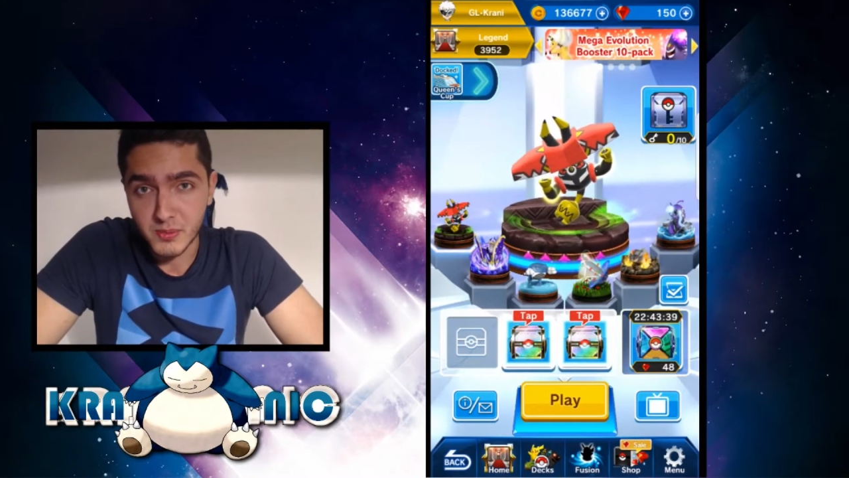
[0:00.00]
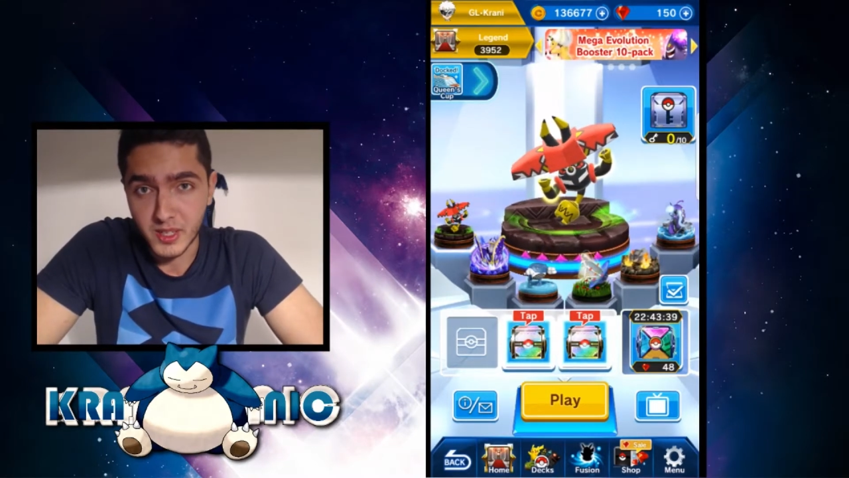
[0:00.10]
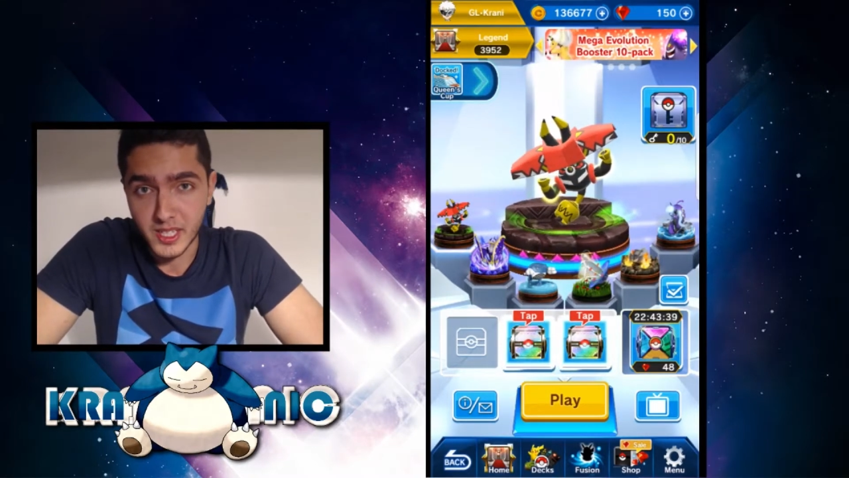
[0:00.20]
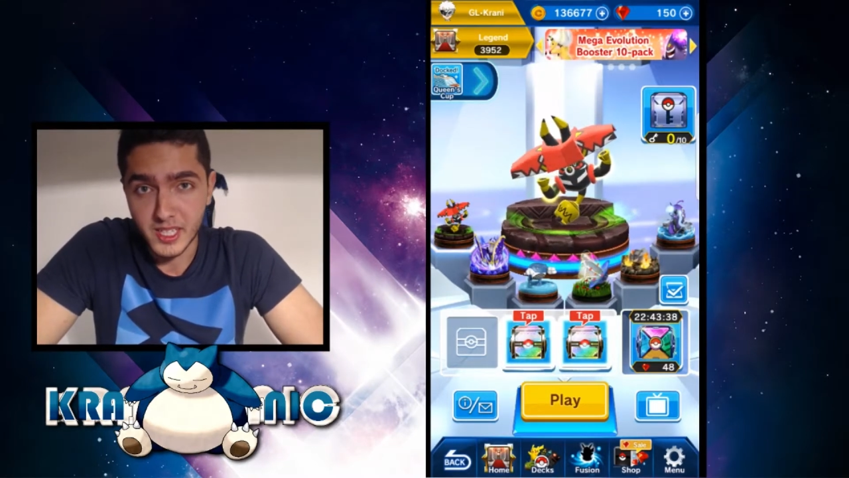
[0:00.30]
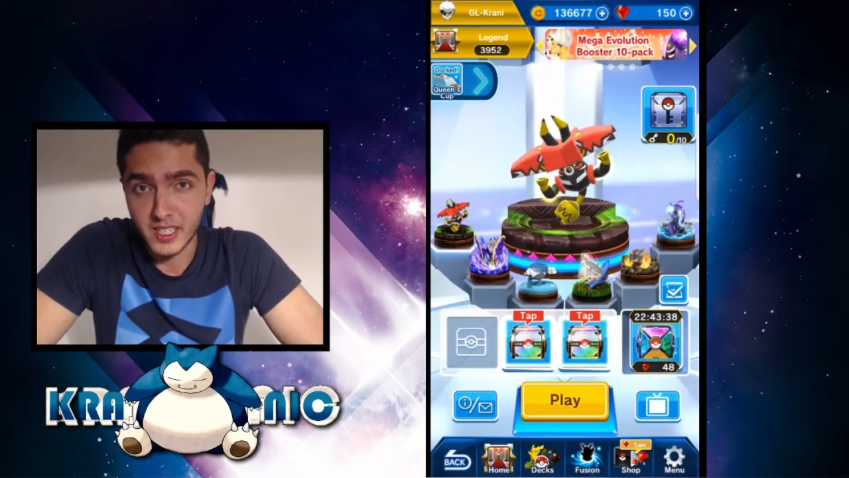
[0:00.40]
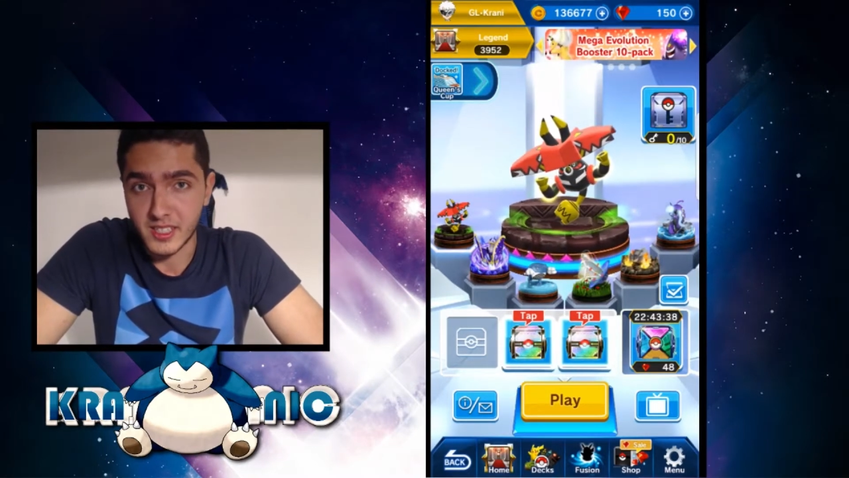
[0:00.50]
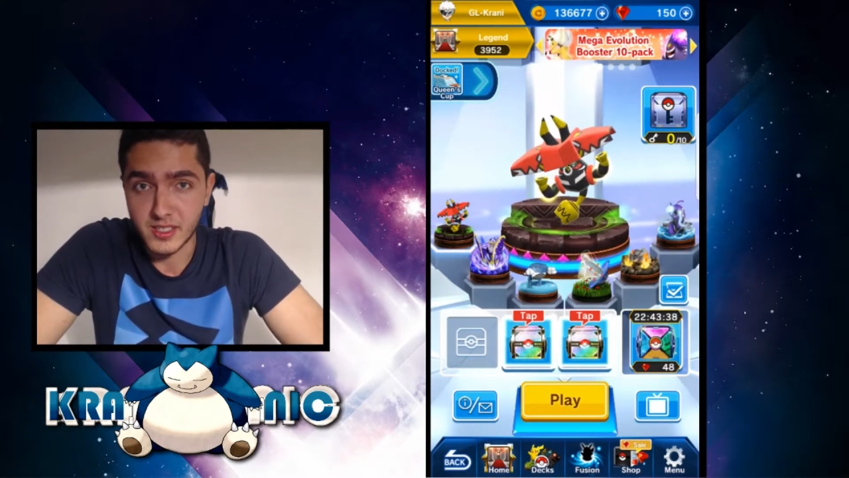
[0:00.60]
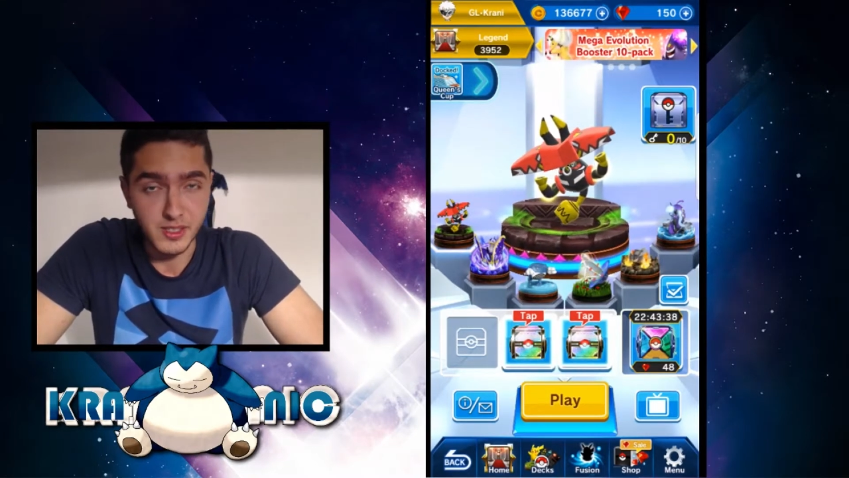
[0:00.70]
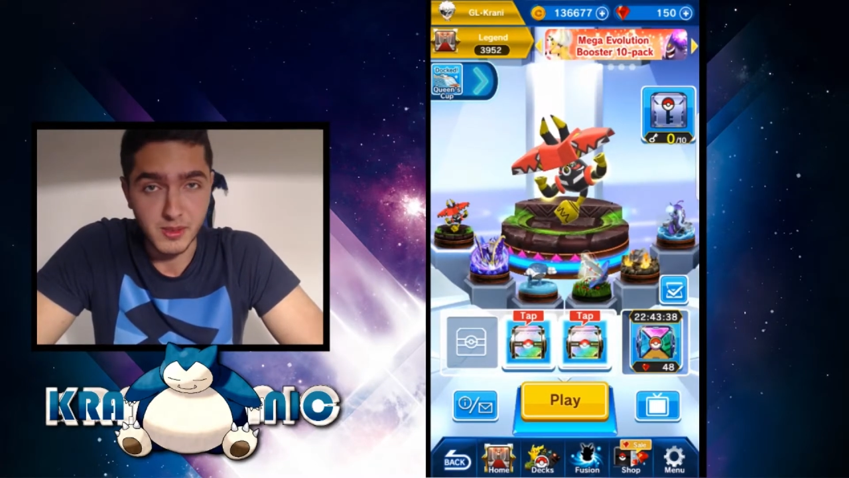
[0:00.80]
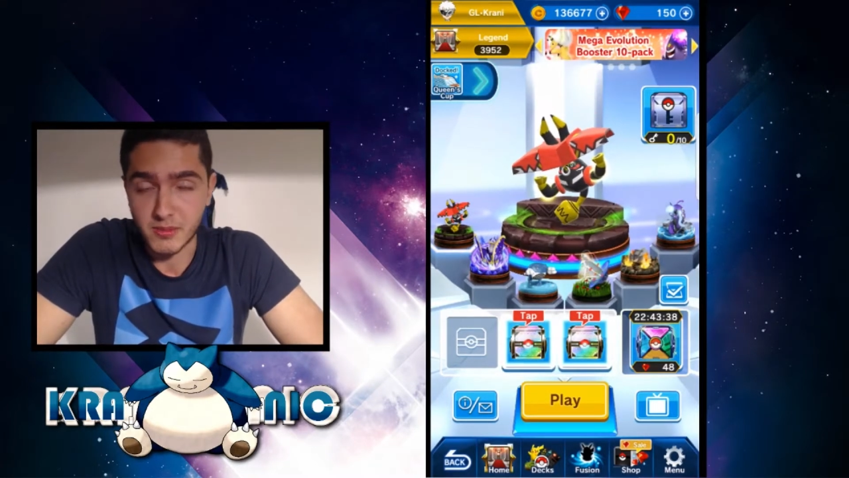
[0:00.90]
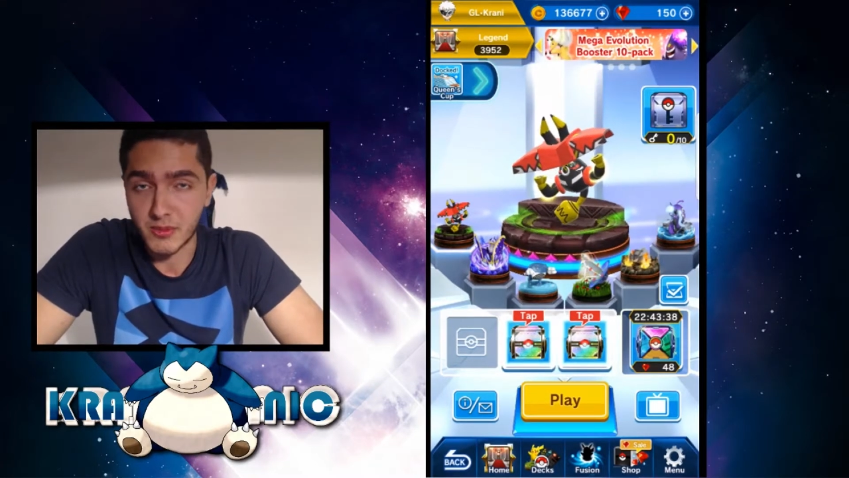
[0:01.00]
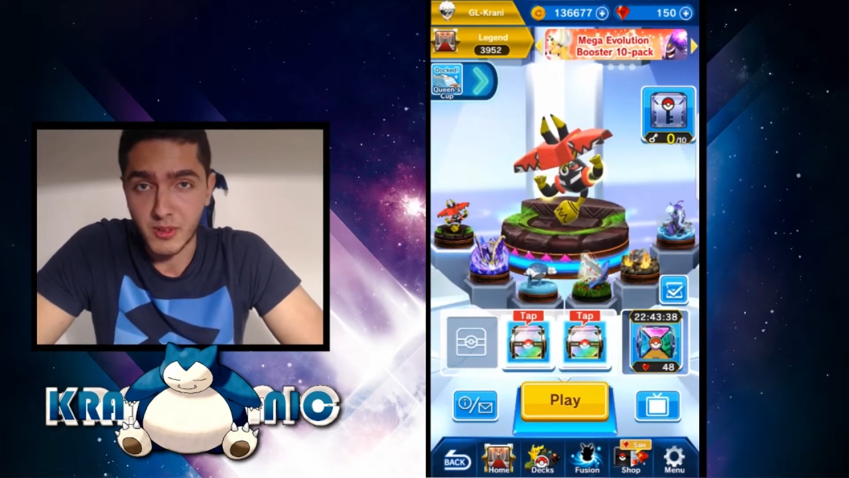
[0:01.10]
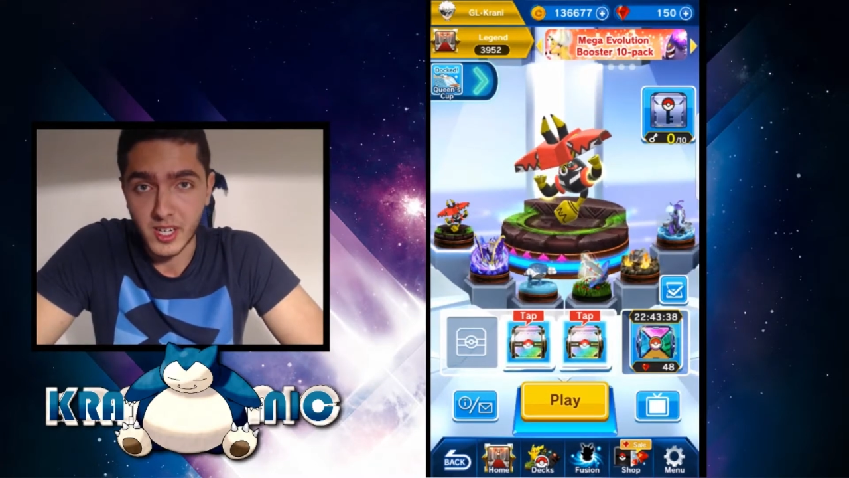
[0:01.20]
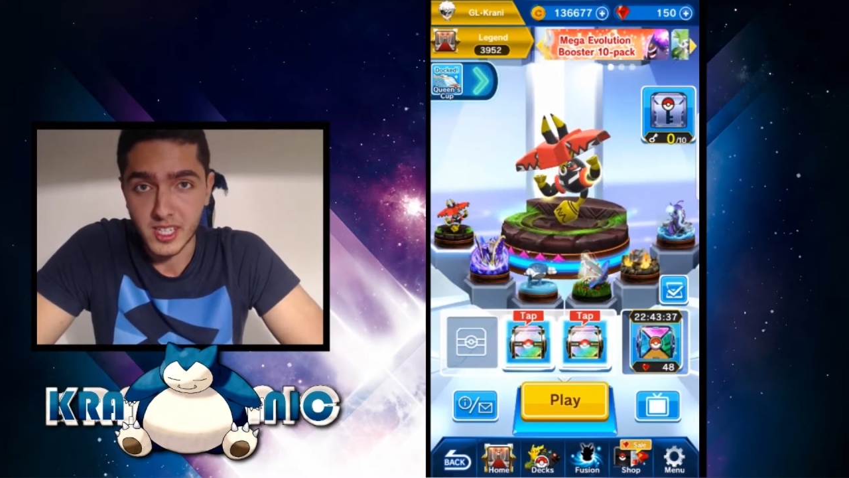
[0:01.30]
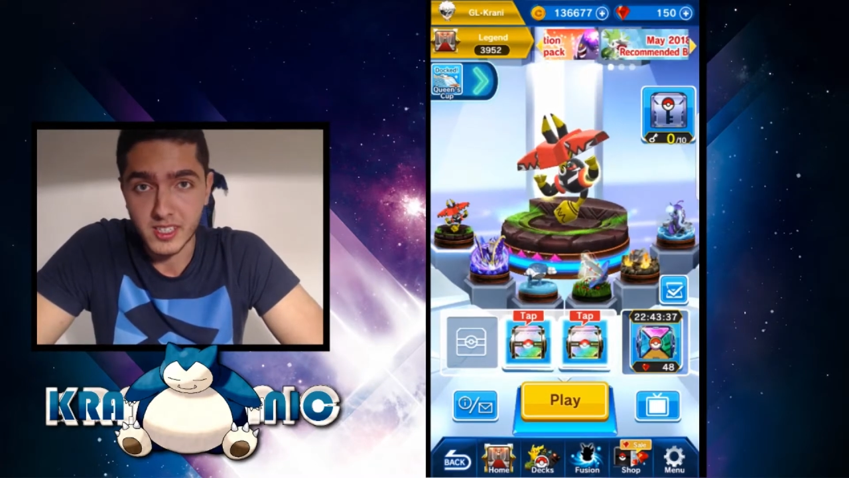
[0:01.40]
play some
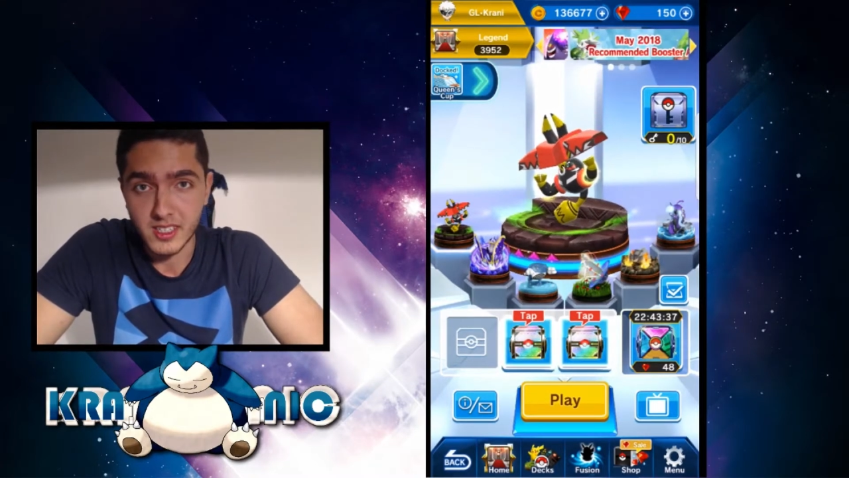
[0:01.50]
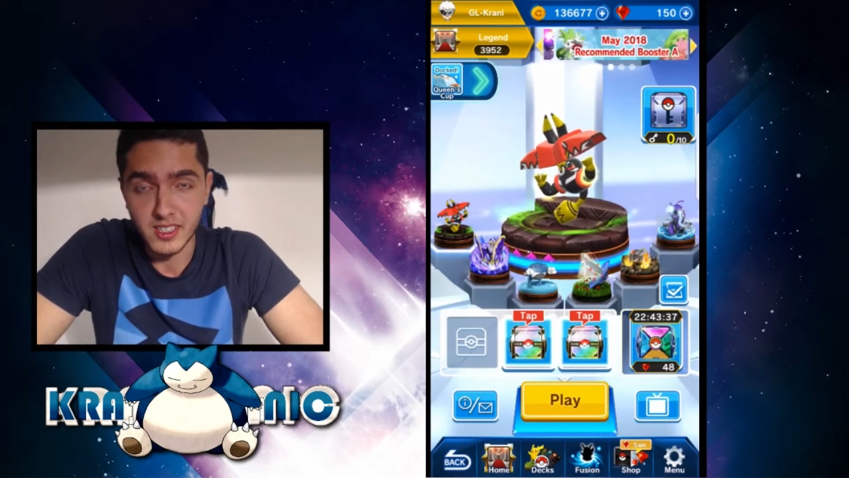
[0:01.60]
ranked uh,